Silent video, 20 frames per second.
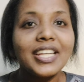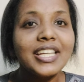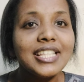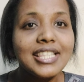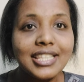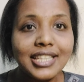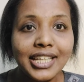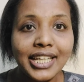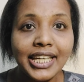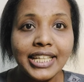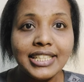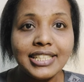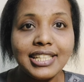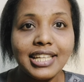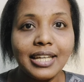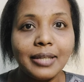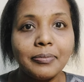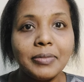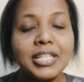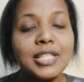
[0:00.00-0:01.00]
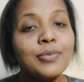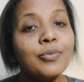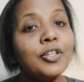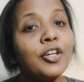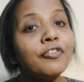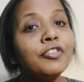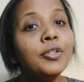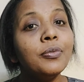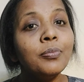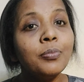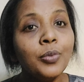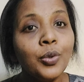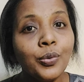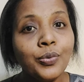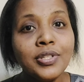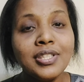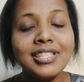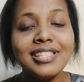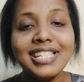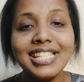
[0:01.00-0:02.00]
Screen time is one of the
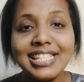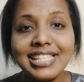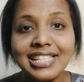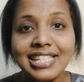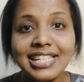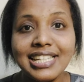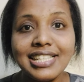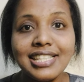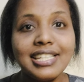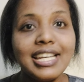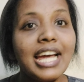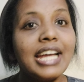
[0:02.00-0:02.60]
most discussed